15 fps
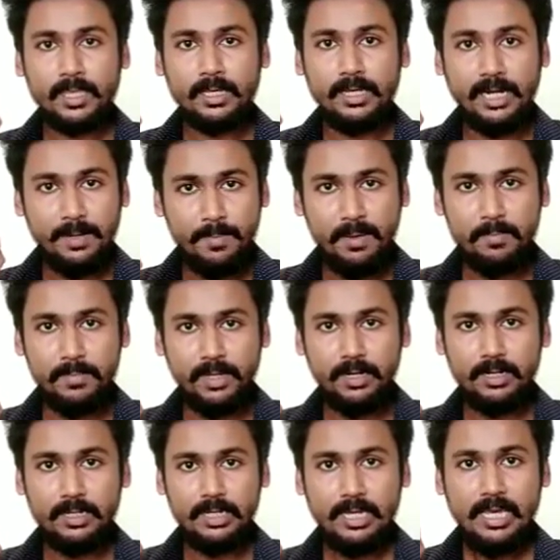
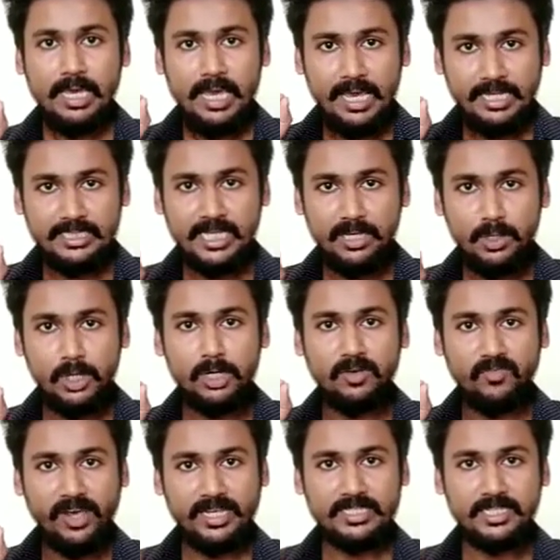Remember, SI unit
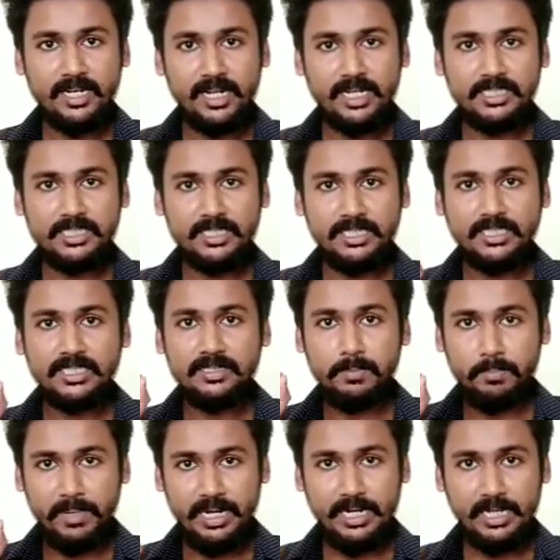of acceleration
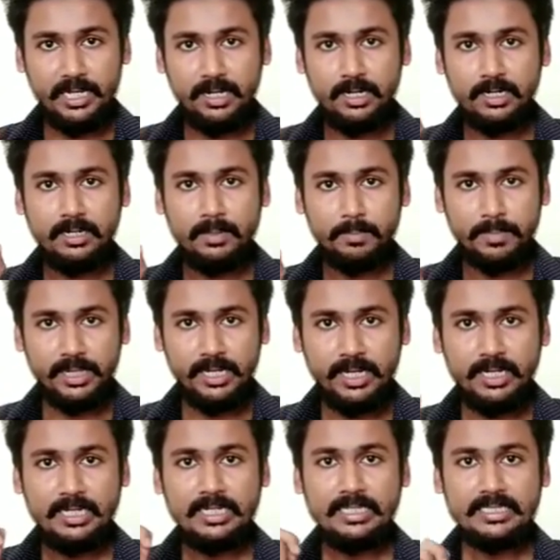is meter
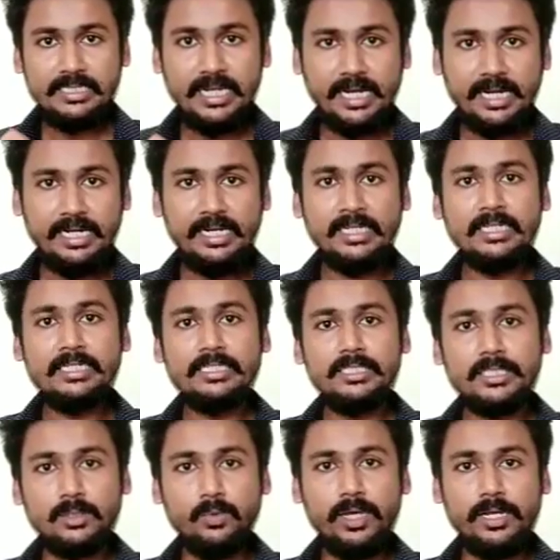per second
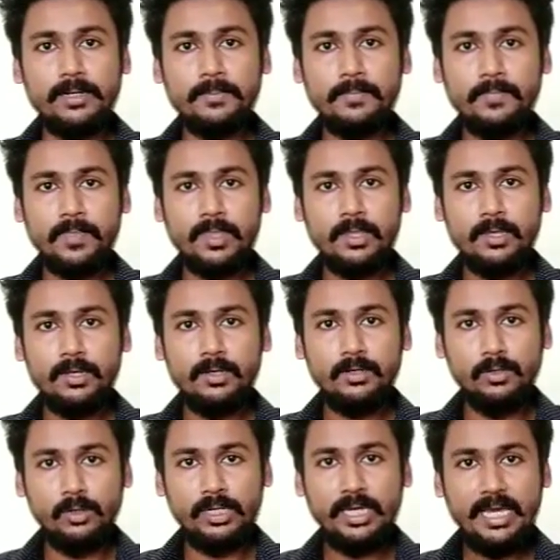square.
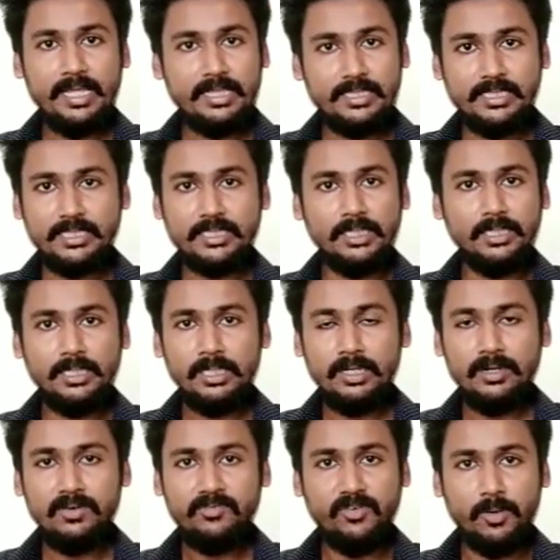Okay, and this is
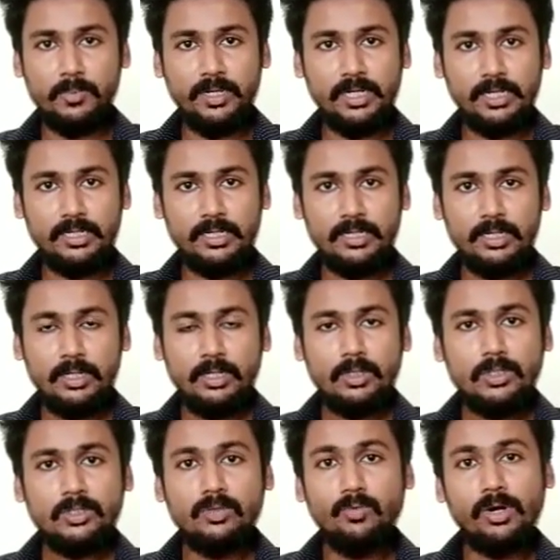the formula.
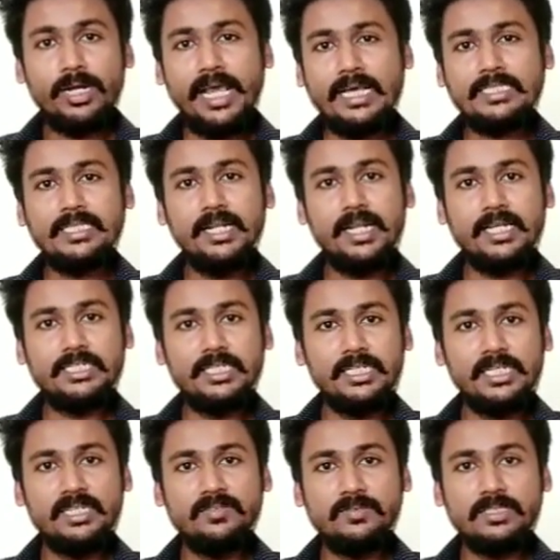So what
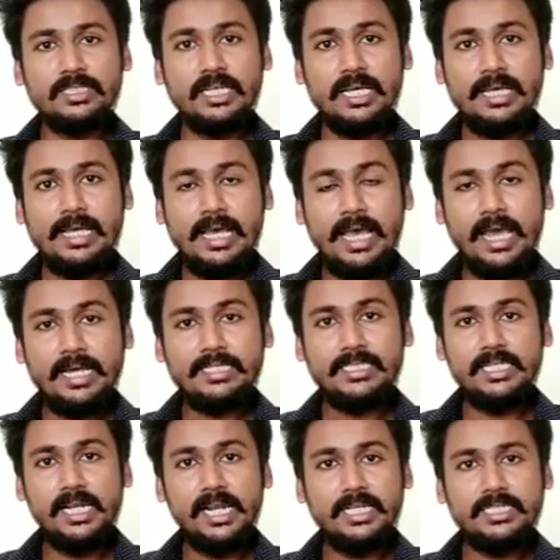acceleration gives?
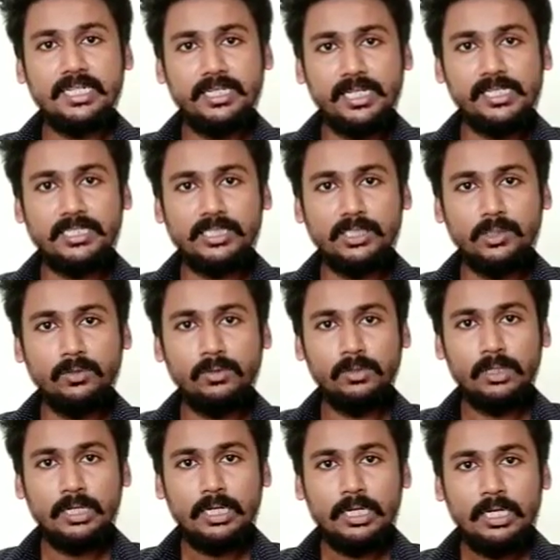Acceleration tells
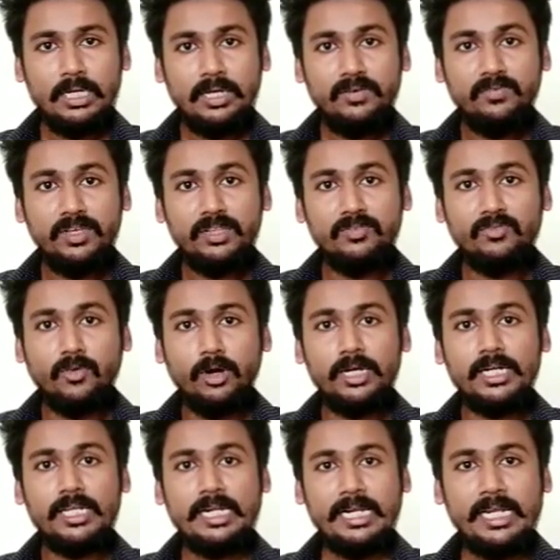you with
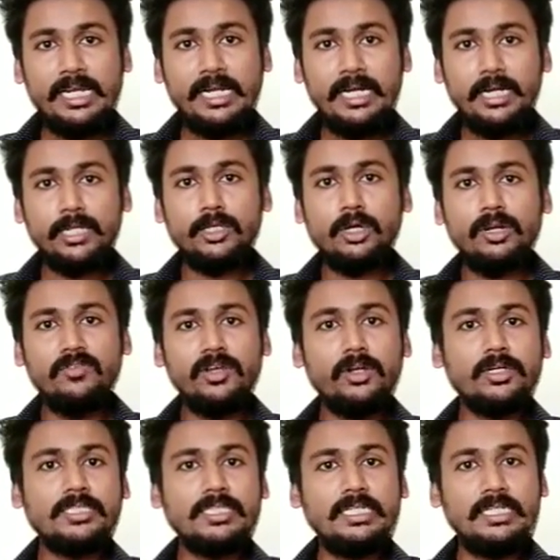what rate your
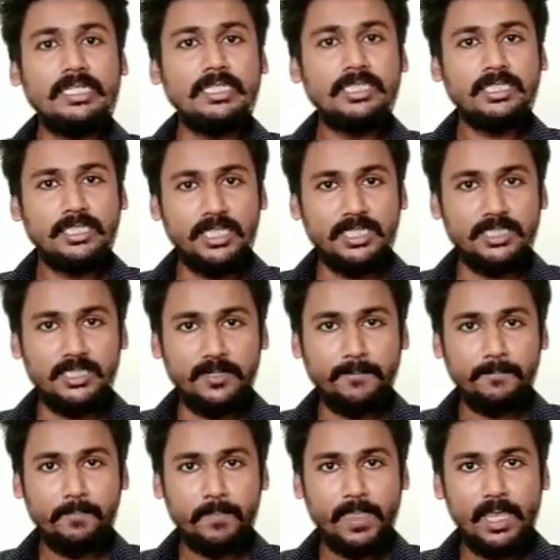velocity is
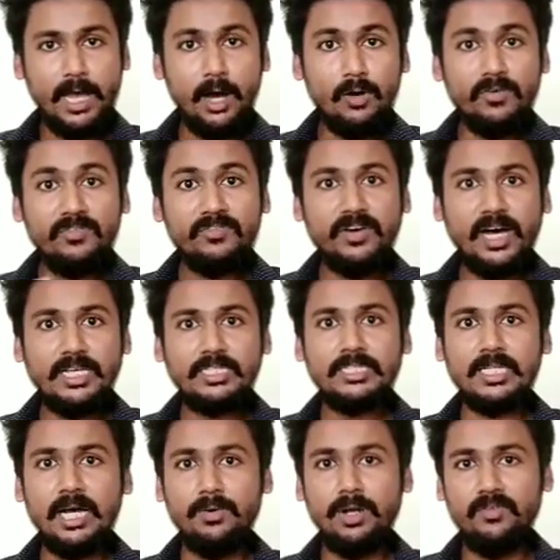changing, how
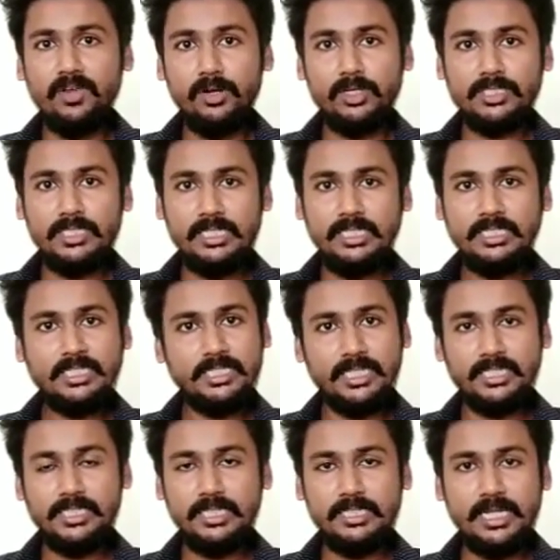fast our velocity is
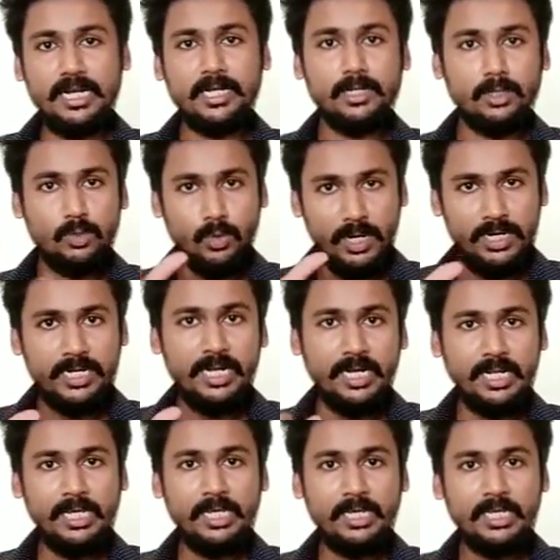changing. That
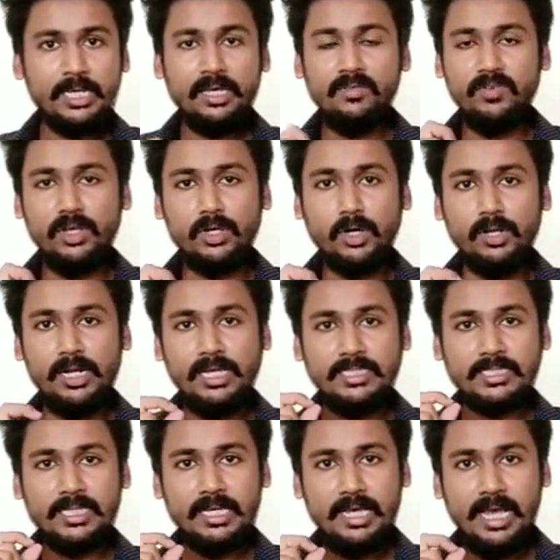quantity we call
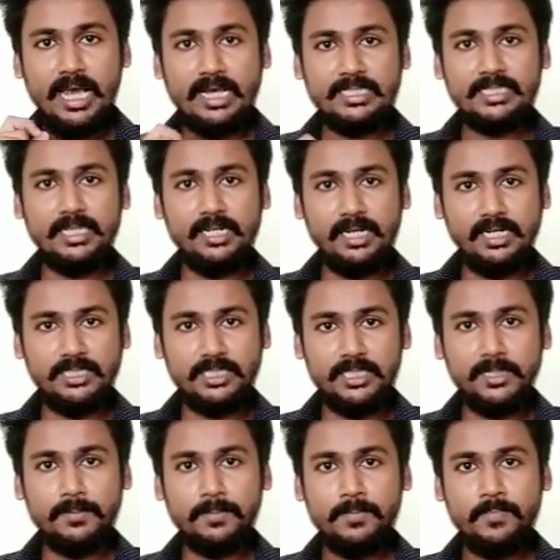as
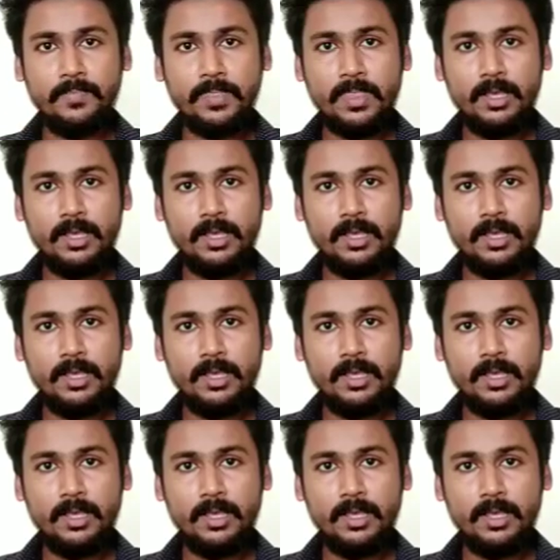acceleration.